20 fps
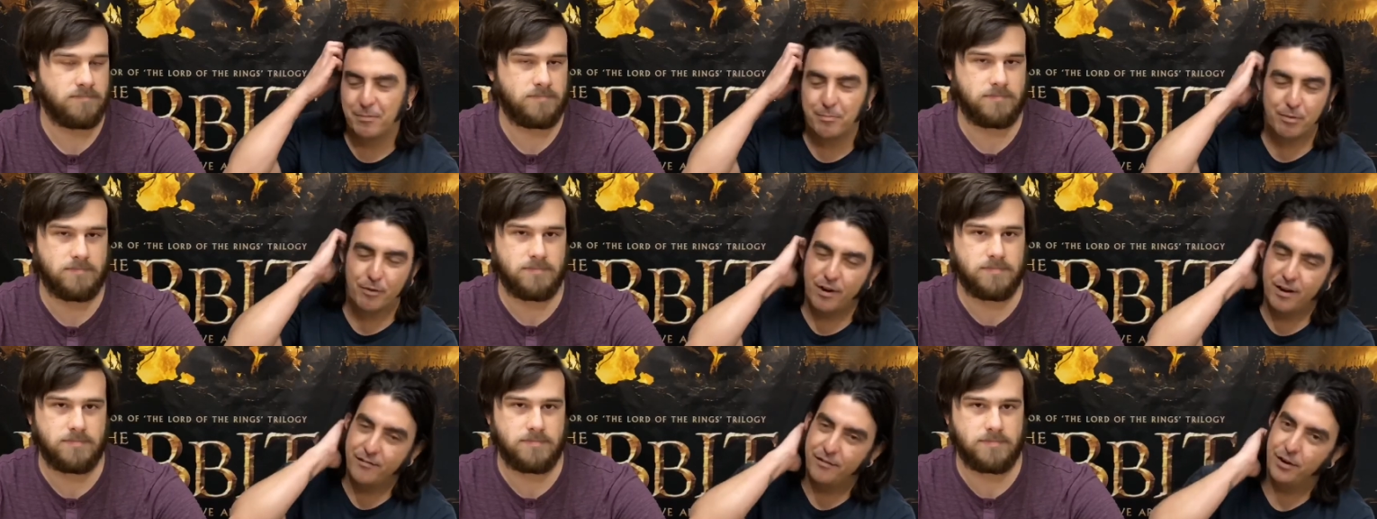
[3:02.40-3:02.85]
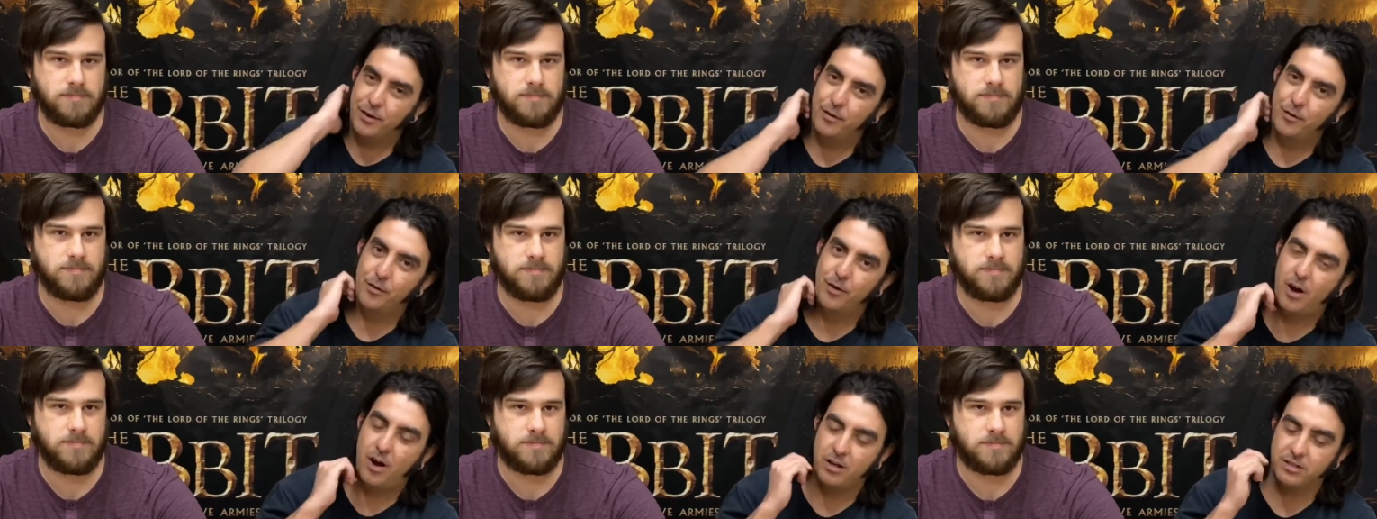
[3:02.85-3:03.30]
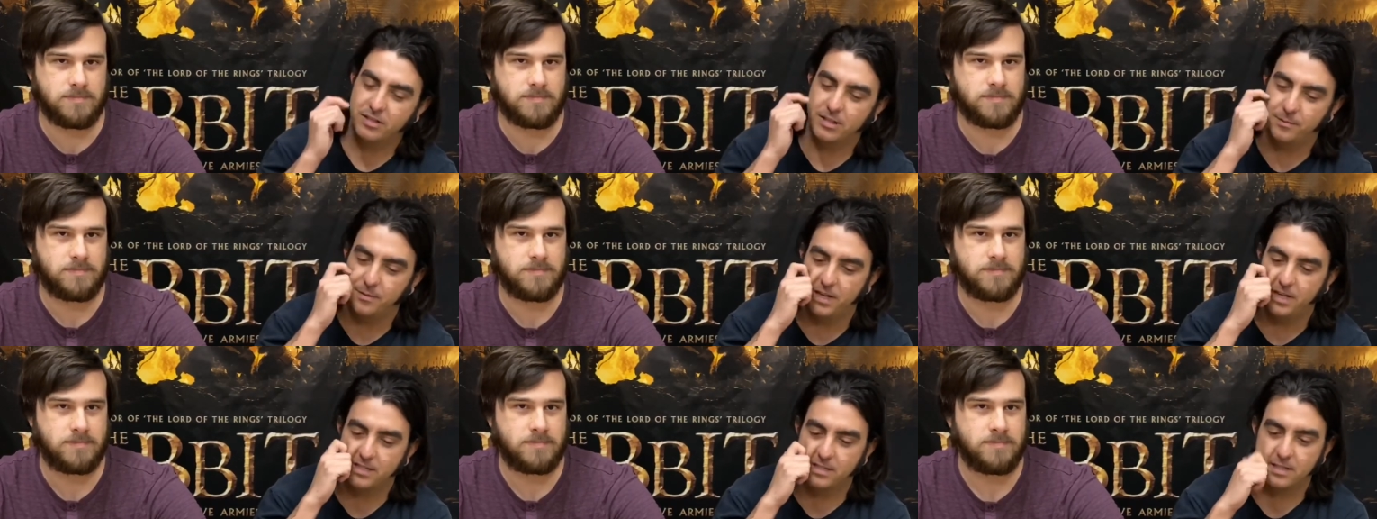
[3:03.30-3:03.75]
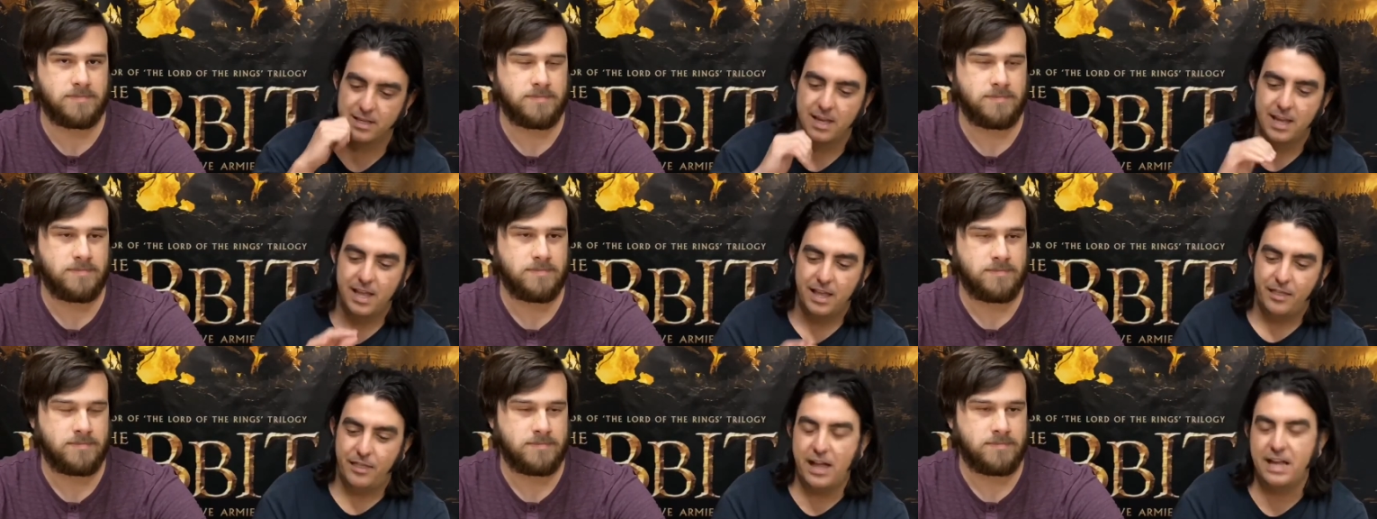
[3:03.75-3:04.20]
Speaker 1: Preview awesomeness,
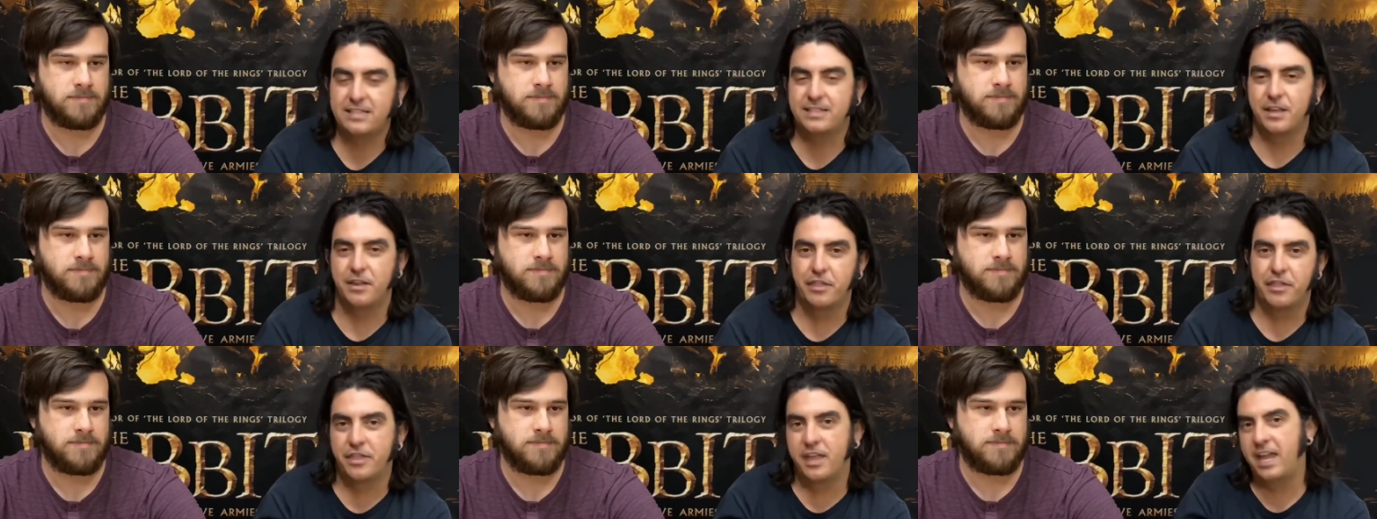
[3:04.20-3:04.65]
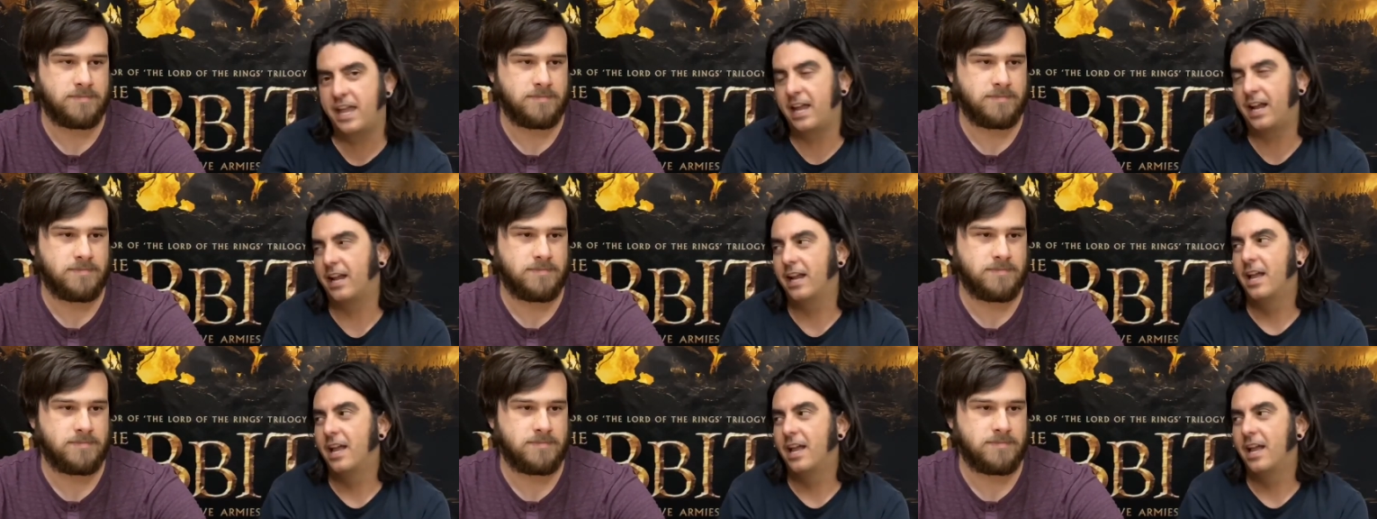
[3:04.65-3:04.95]
that's a thing.